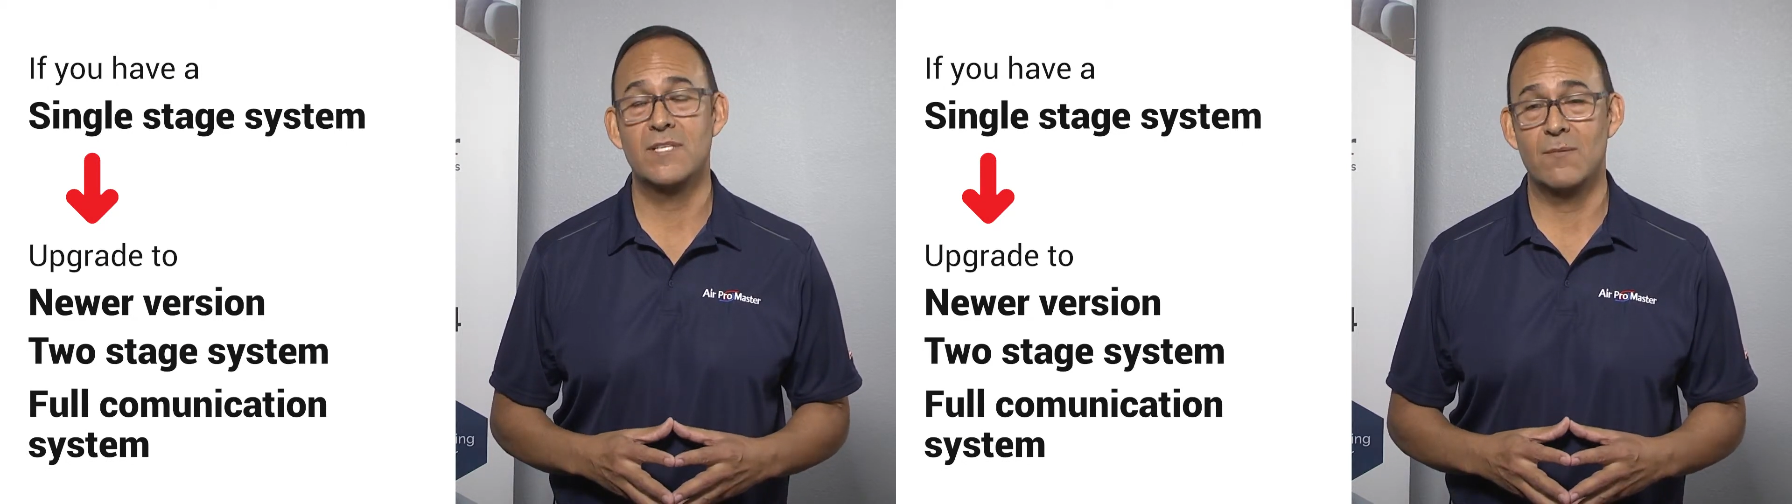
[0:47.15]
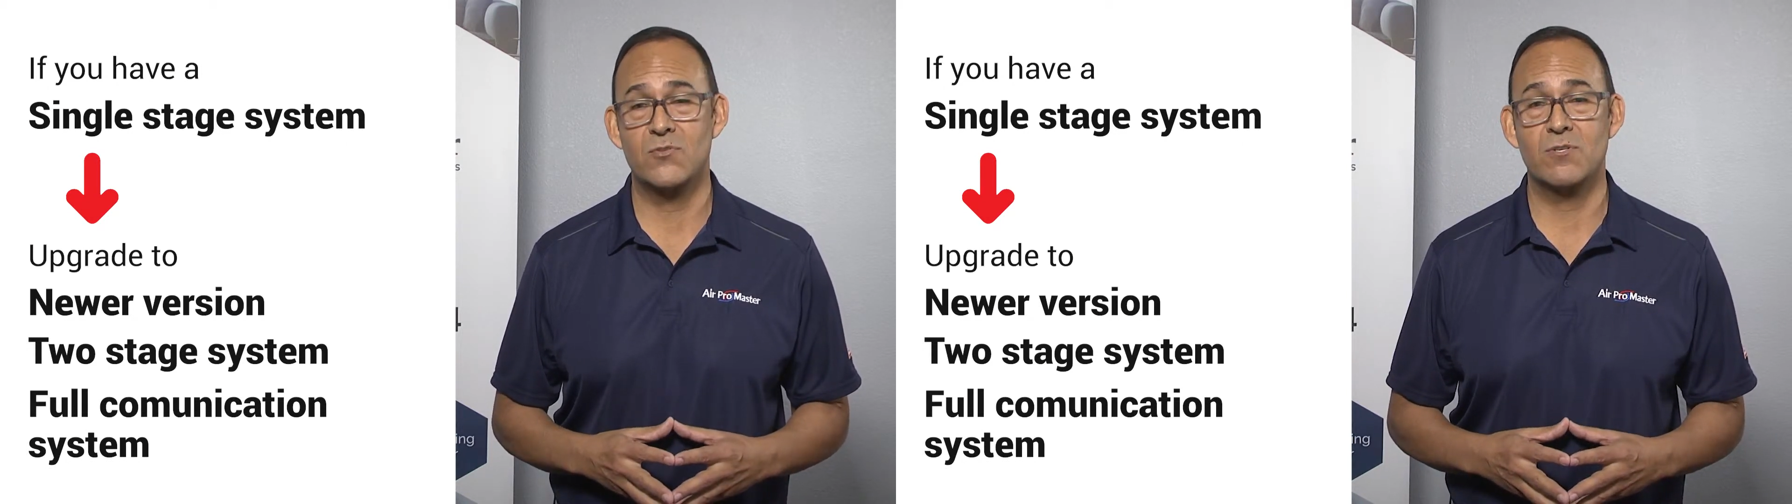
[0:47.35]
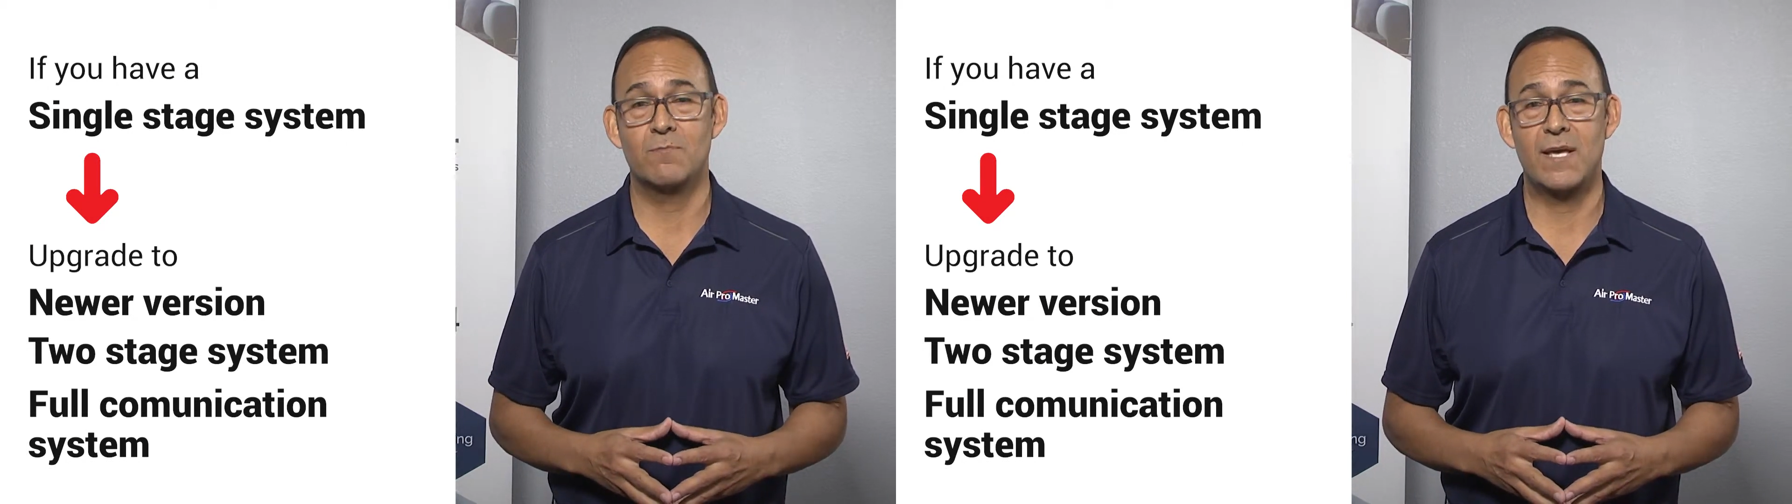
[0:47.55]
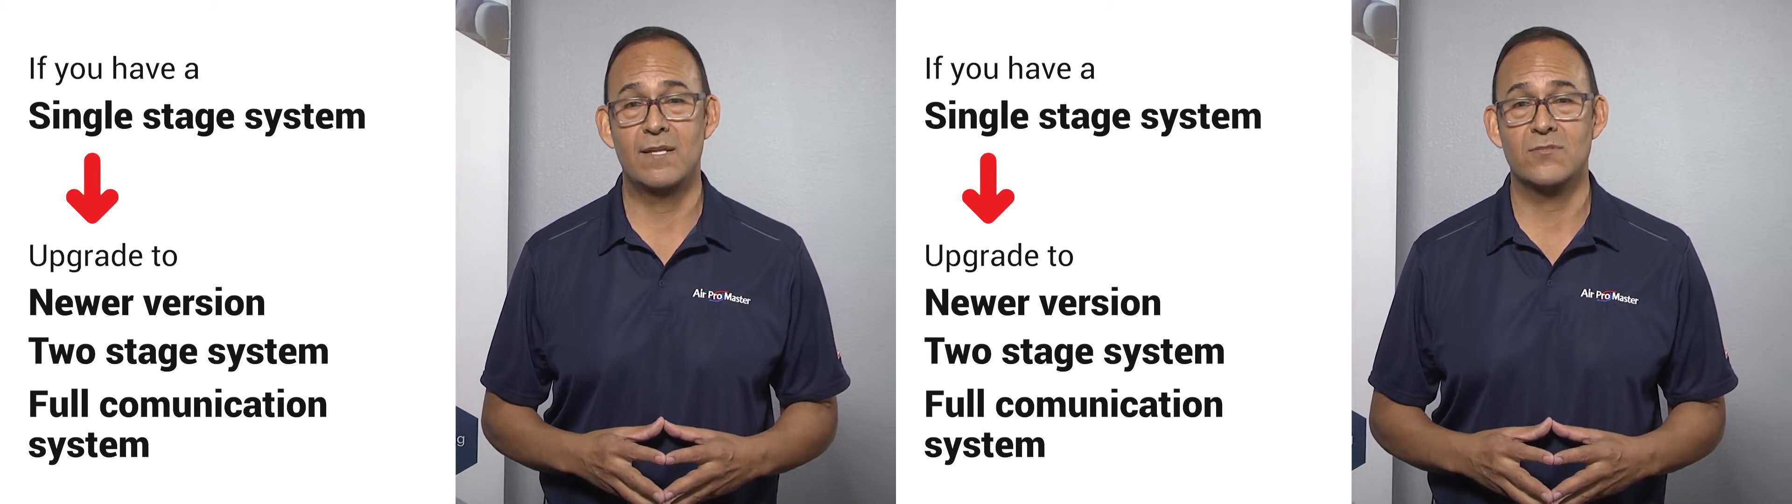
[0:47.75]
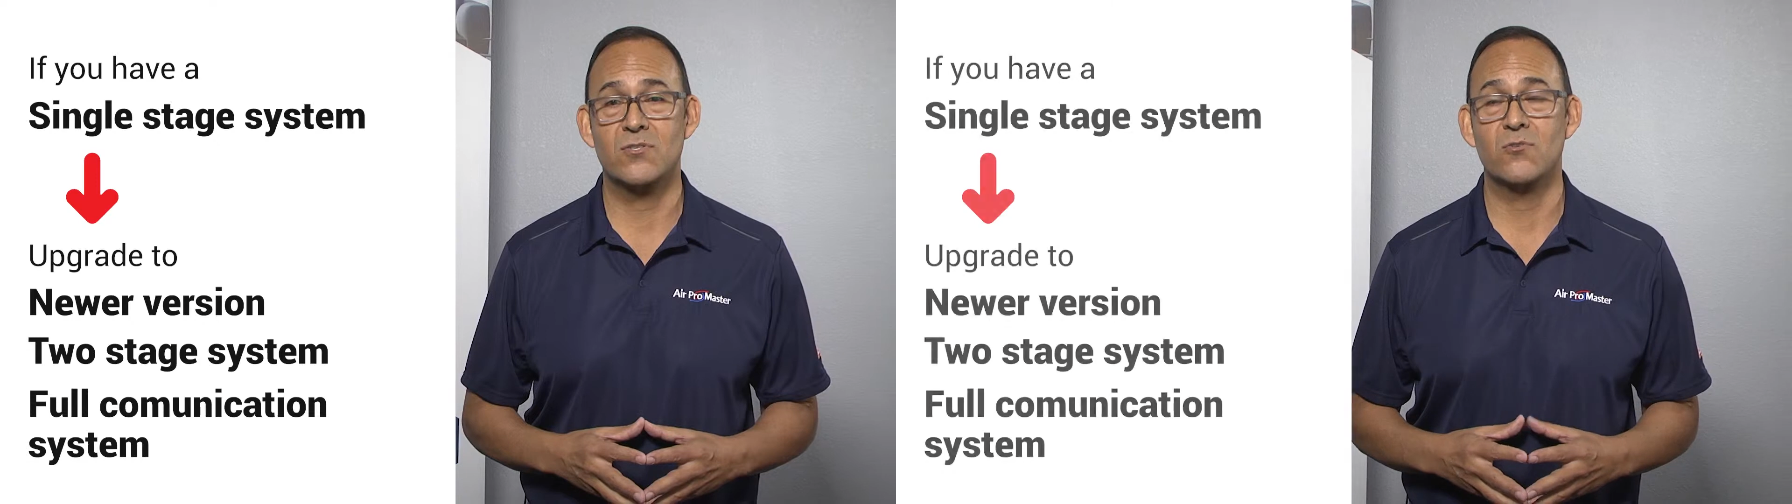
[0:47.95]
temperature
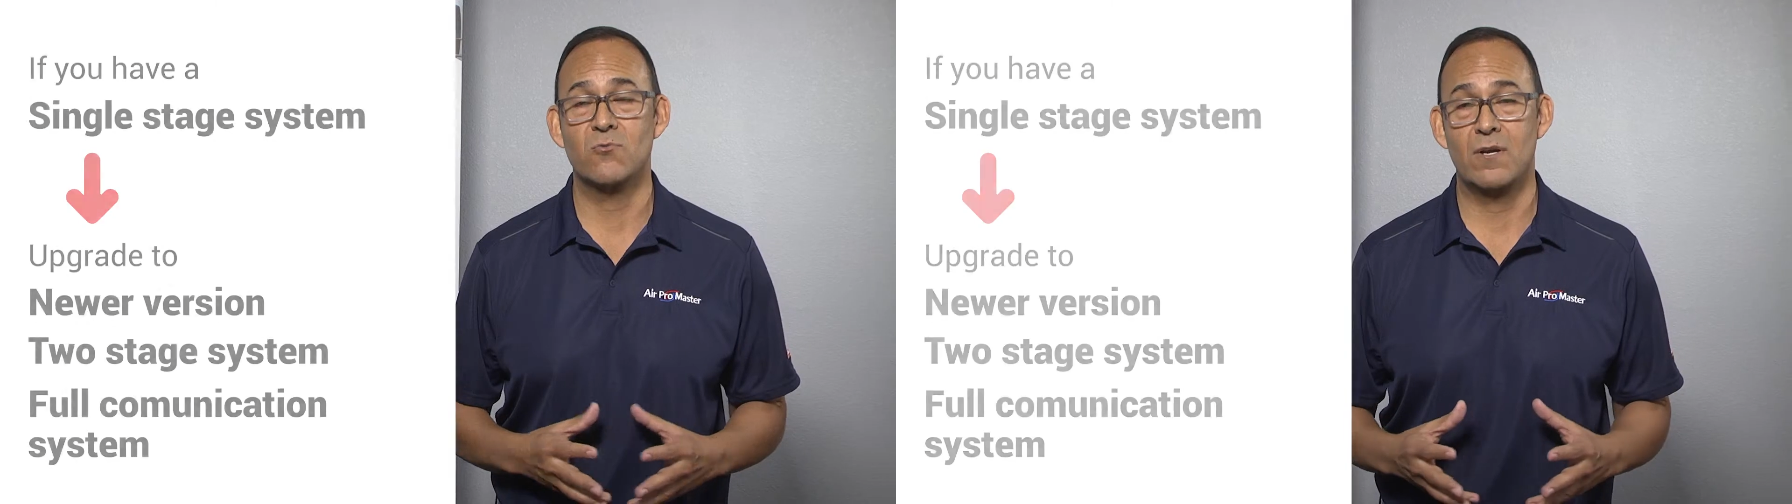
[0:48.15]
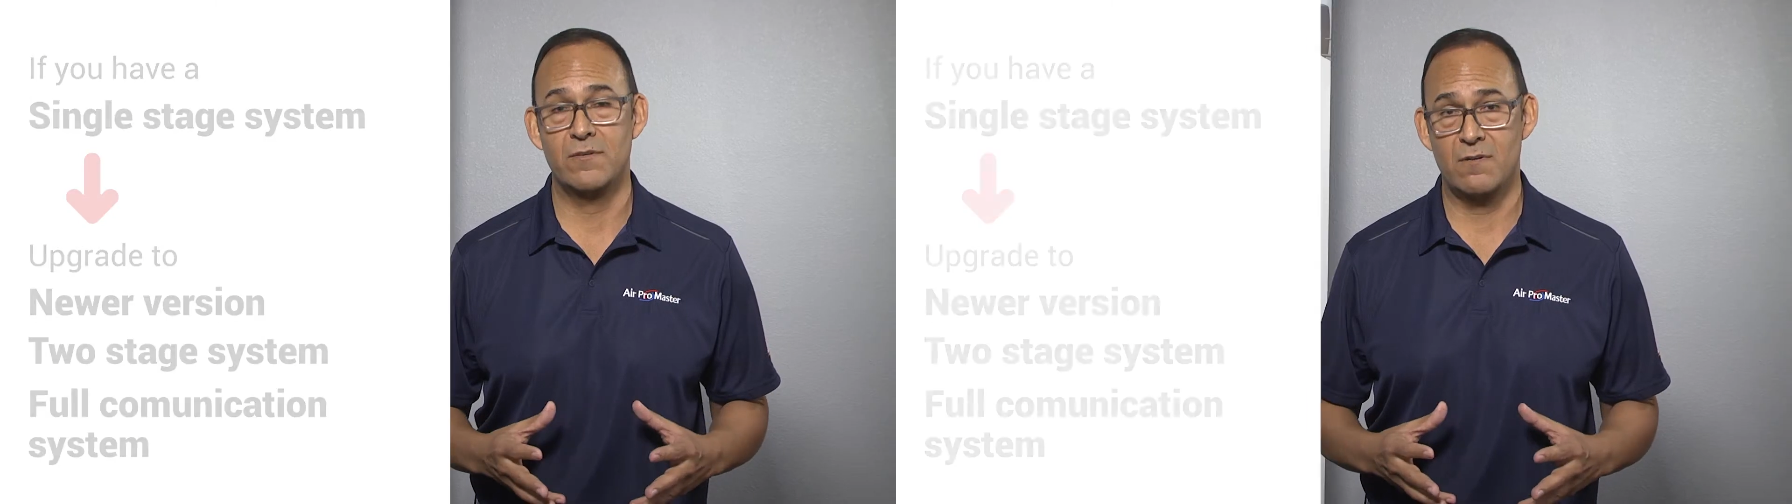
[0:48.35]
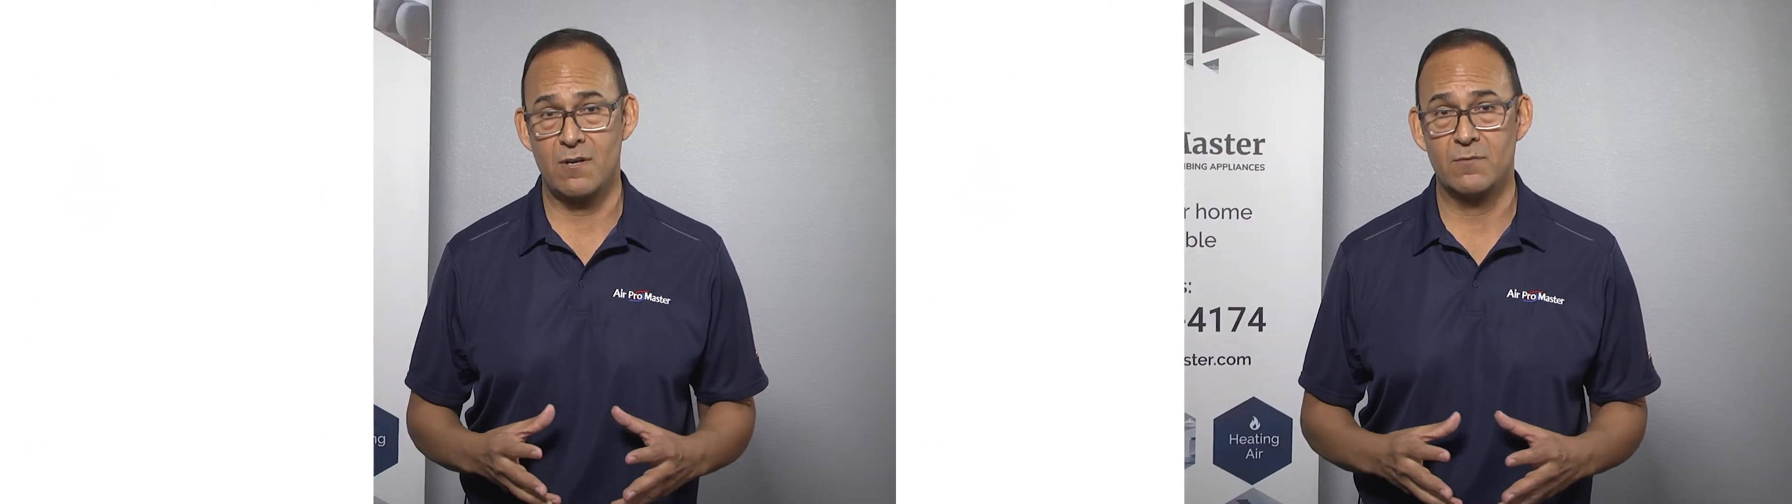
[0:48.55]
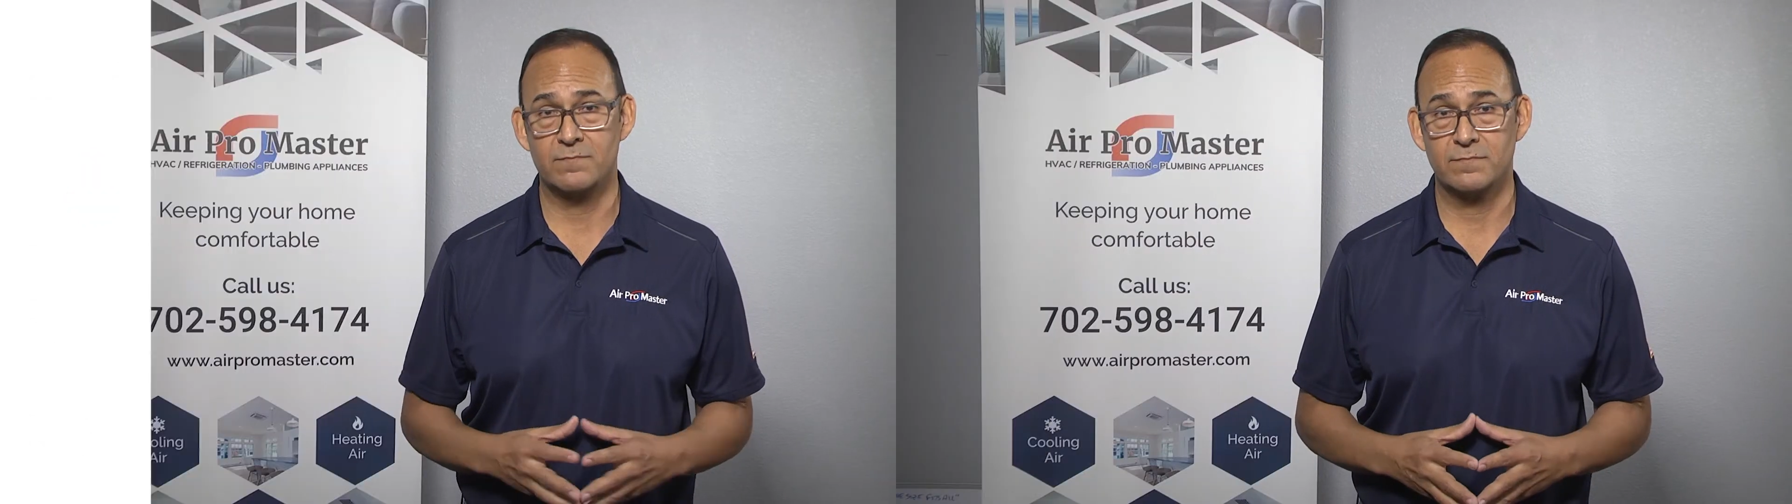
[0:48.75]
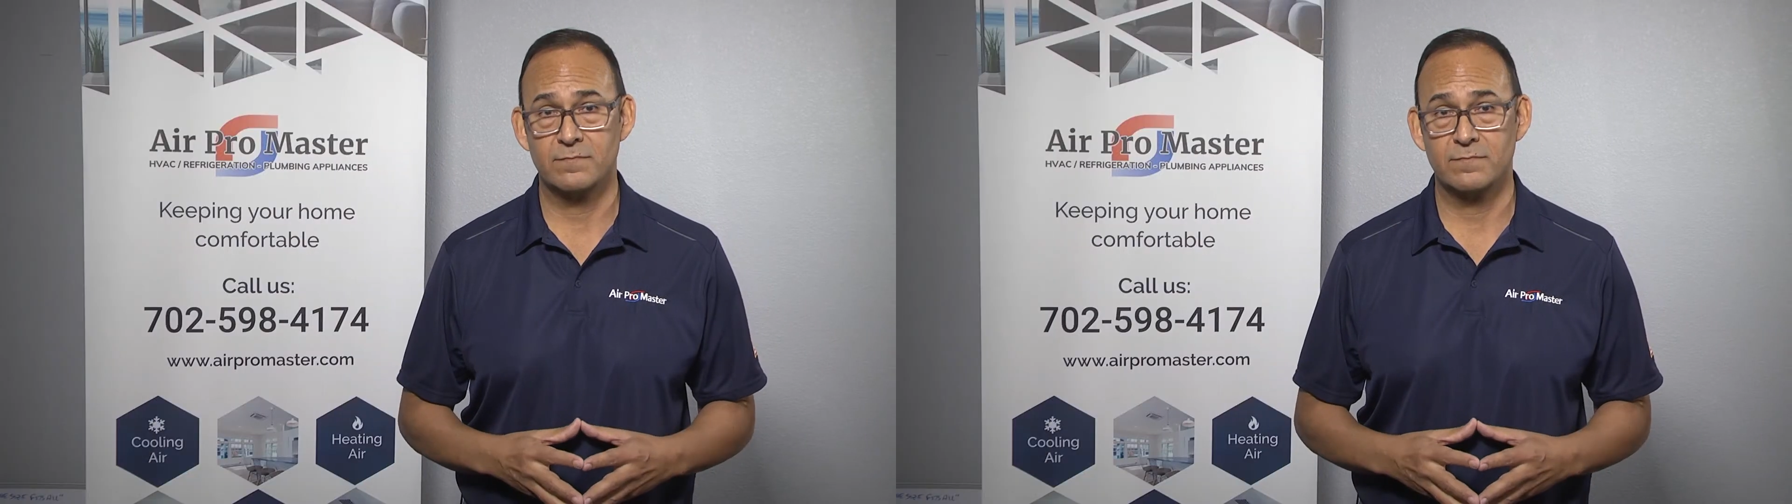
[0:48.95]
balance throughout your home.